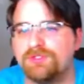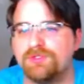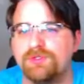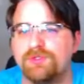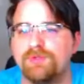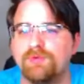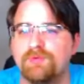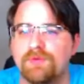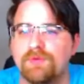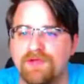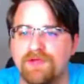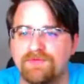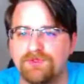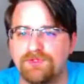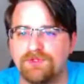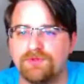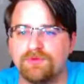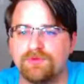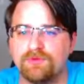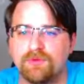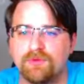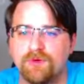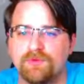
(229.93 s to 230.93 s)
to
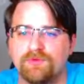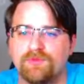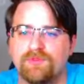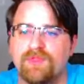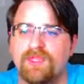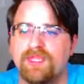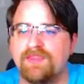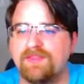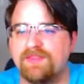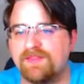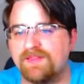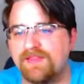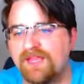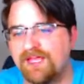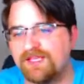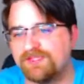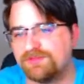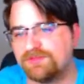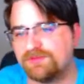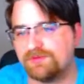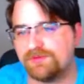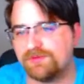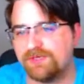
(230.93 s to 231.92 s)
revenue growth. In the
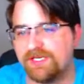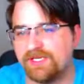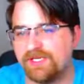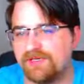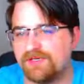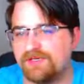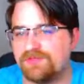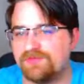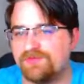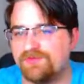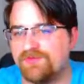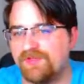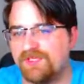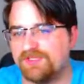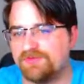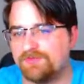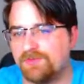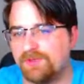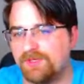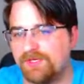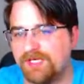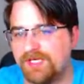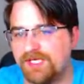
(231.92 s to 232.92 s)
last 3 years,
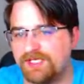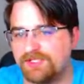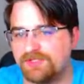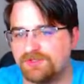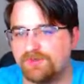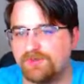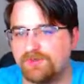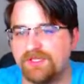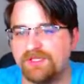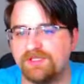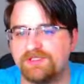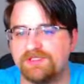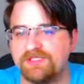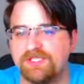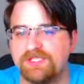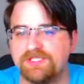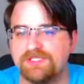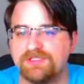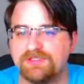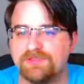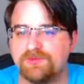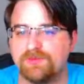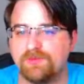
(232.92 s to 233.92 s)
Facebook hit
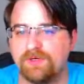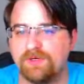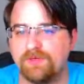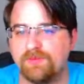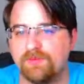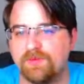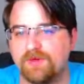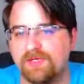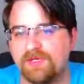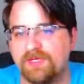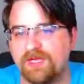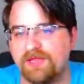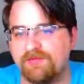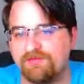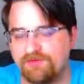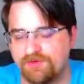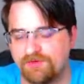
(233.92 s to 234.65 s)
26, 21, and